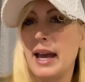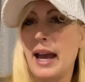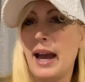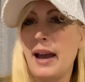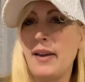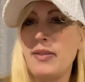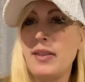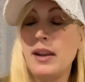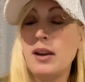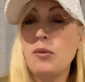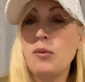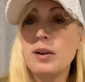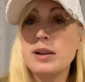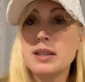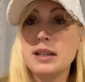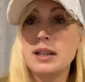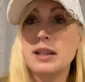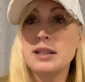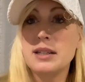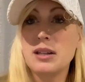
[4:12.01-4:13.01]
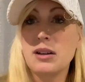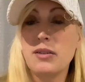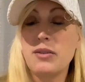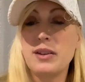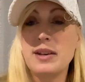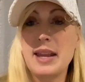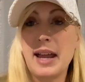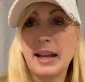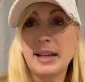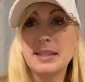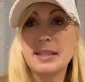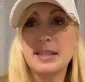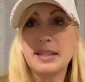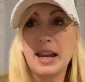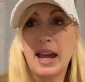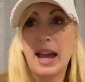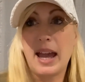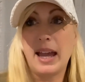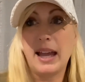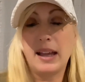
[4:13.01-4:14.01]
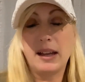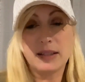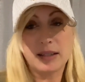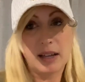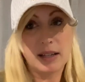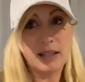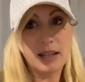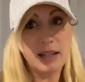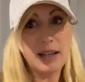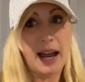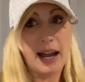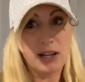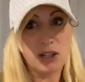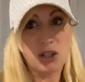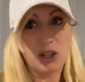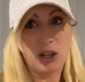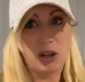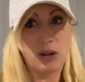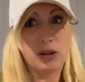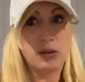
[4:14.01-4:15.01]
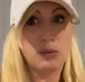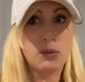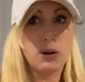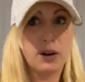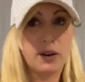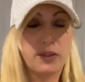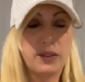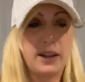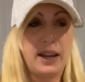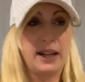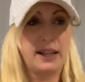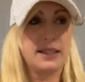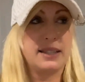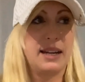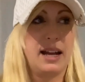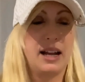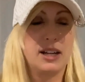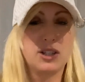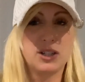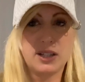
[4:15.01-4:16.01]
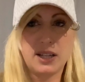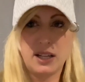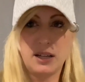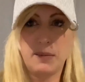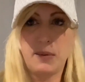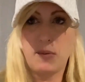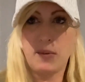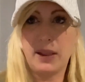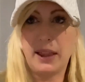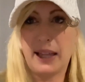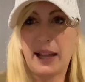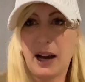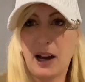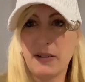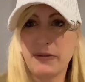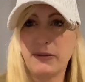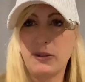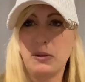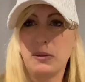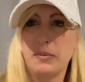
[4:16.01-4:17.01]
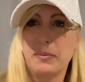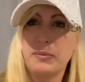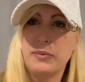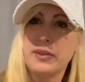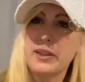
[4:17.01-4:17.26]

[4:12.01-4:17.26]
And then it wasn't until the next day, because I did actually go to work the next day, I just had to be really careful,